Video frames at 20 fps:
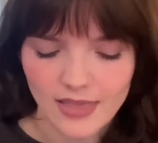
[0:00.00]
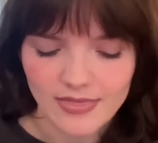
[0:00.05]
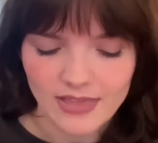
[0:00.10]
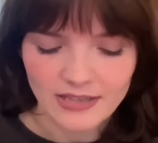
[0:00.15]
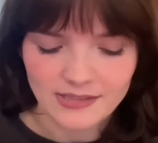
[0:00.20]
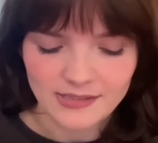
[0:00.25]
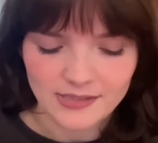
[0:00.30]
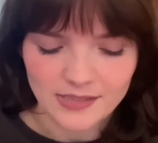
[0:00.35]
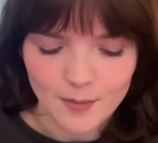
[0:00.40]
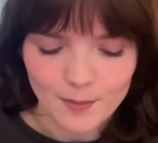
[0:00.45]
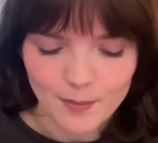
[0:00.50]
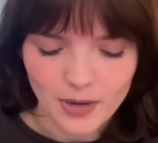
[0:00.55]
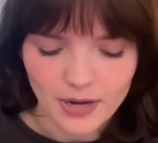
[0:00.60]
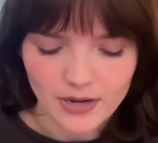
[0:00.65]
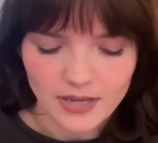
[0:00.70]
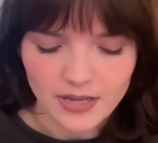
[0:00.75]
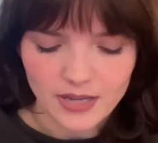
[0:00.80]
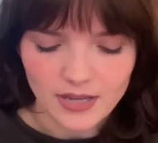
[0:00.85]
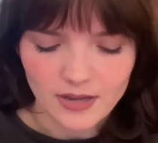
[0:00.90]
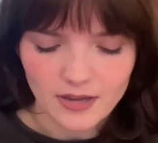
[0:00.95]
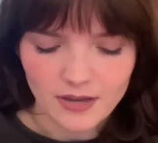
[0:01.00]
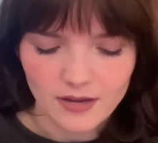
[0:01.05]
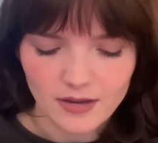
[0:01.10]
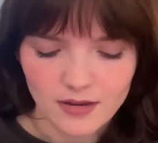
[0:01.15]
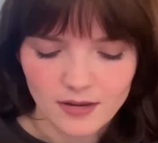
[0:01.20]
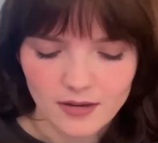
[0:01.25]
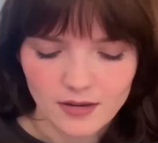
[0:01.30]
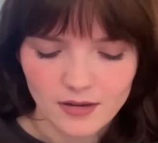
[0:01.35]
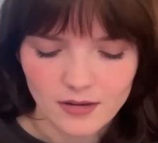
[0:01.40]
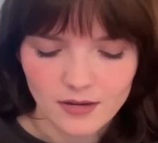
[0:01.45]
And then somebody
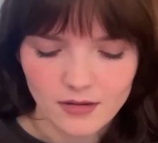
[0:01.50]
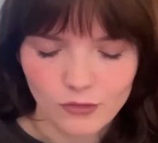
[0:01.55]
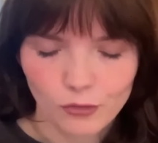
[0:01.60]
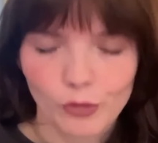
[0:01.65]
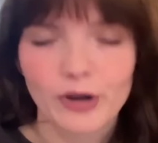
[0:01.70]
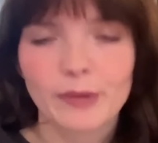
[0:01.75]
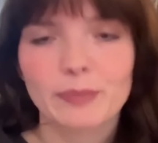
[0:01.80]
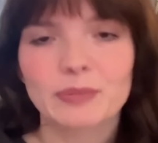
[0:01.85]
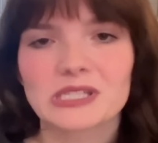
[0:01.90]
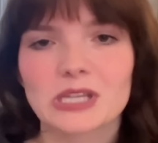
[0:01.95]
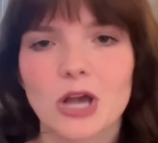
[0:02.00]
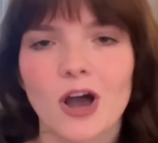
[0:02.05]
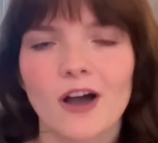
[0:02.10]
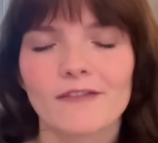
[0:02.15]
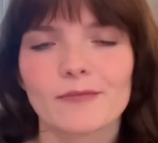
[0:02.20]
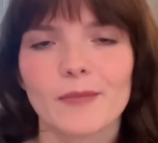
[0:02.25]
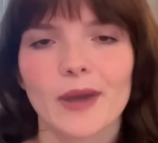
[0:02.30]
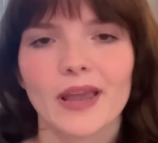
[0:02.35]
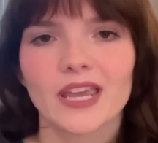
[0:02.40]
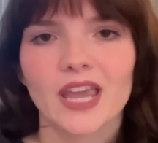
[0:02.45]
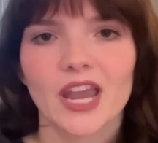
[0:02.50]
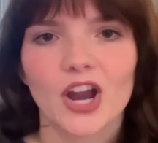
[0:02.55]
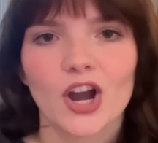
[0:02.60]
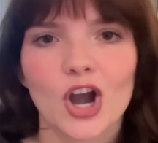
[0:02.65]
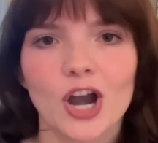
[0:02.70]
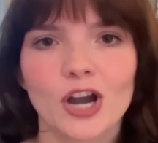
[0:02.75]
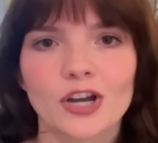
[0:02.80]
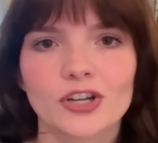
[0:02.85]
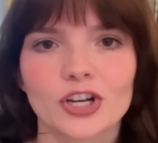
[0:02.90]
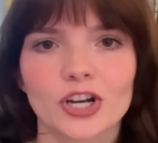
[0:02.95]
rips off my
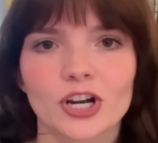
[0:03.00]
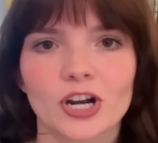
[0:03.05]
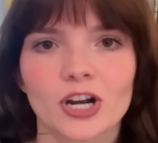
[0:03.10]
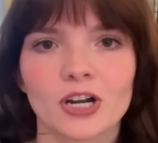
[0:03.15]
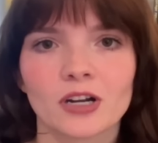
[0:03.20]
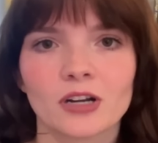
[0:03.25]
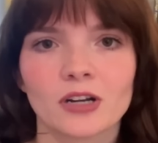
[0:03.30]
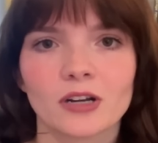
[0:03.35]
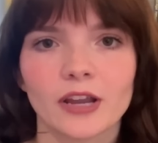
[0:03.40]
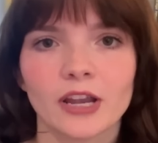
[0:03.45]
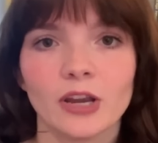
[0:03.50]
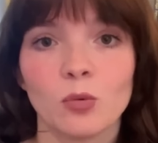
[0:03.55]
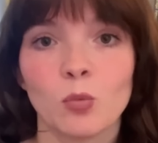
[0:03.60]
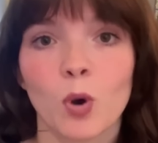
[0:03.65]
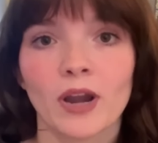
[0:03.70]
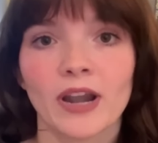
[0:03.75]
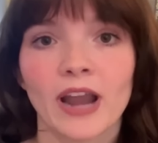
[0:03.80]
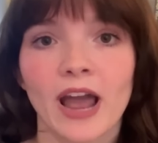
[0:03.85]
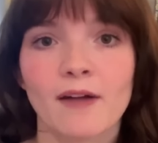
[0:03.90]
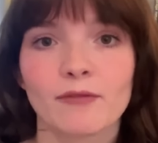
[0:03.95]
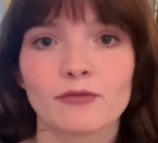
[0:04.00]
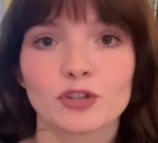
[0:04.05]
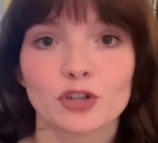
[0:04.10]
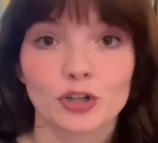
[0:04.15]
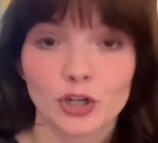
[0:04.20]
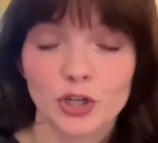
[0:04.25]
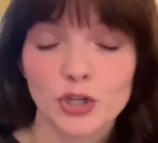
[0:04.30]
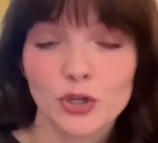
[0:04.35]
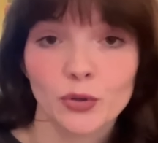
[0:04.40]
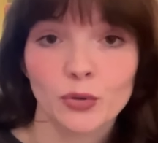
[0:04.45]
character in one
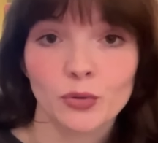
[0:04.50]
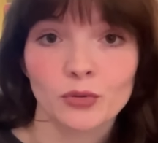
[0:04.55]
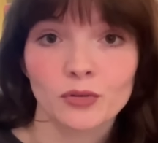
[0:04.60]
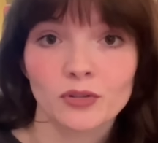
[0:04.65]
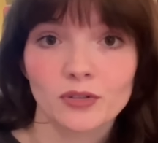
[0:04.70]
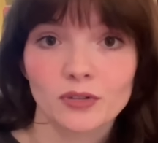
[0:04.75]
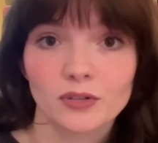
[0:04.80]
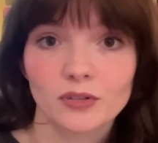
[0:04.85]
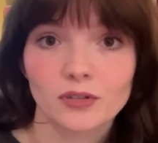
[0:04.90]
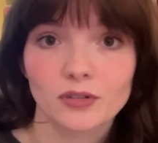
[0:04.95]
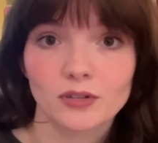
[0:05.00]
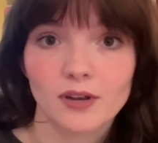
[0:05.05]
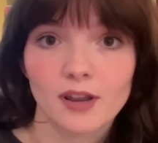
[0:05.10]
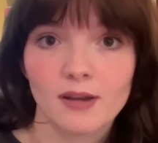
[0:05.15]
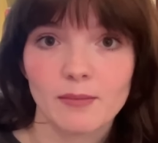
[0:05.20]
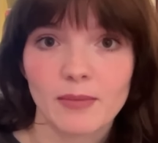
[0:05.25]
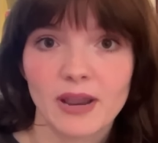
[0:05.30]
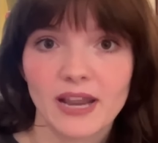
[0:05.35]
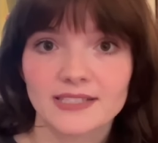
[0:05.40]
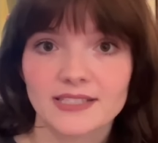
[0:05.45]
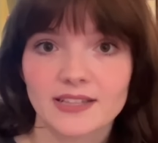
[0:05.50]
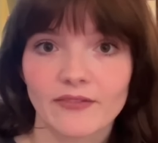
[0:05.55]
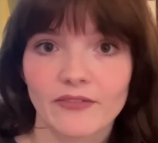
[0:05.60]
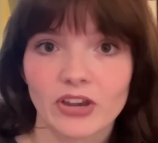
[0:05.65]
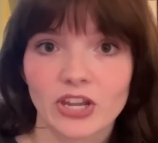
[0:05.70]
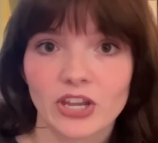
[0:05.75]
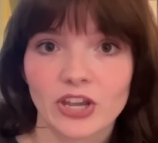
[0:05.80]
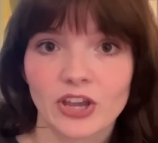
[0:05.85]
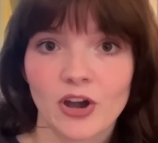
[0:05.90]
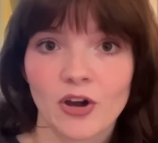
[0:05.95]
afternoon and makes a
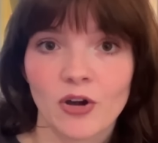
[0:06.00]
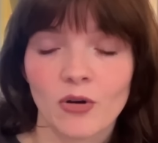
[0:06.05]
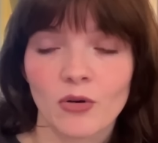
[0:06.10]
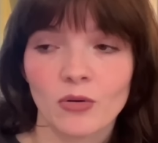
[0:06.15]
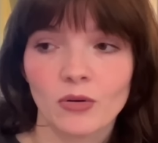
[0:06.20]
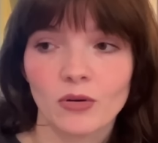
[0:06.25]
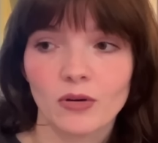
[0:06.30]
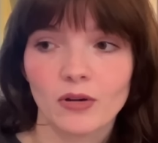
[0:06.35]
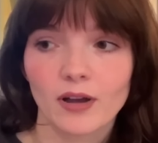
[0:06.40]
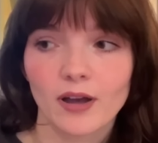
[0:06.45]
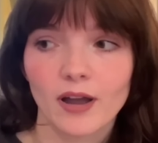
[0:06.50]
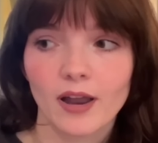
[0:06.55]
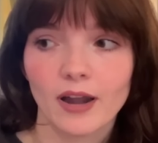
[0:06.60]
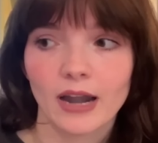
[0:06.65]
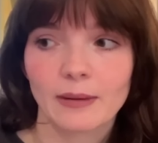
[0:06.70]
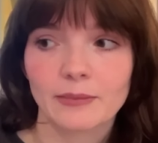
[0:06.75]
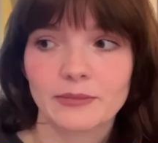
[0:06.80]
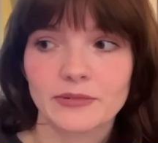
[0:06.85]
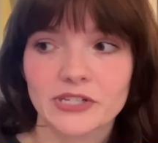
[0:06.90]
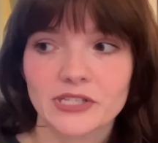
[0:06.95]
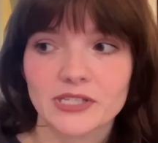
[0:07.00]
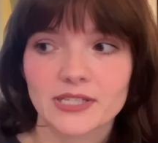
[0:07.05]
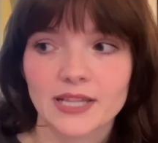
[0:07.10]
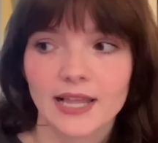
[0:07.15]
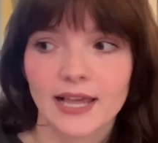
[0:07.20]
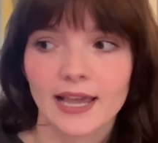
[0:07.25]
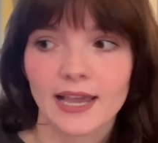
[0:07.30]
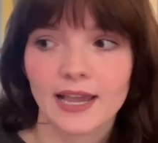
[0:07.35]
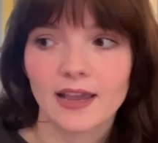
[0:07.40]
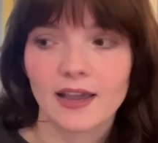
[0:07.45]
video and I'm just
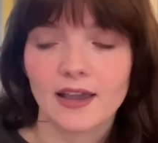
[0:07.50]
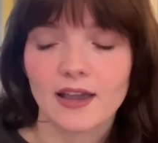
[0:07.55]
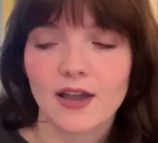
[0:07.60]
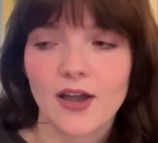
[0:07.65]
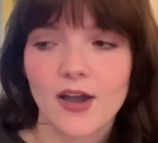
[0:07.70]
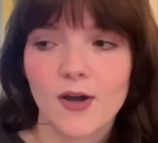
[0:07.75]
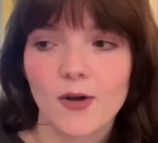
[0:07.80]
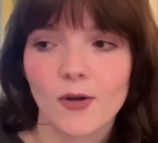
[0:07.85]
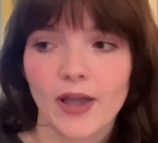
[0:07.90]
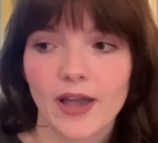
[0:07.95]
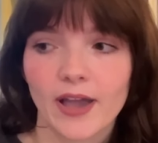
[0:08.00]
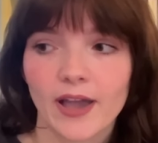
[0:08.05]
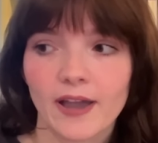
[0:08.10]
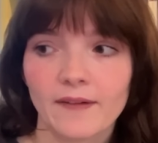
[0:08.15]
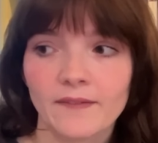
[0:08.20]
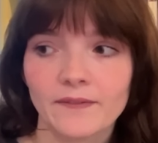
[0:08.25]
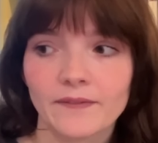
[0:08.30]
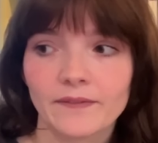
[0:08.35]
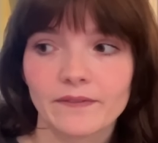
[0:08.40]
like, okay,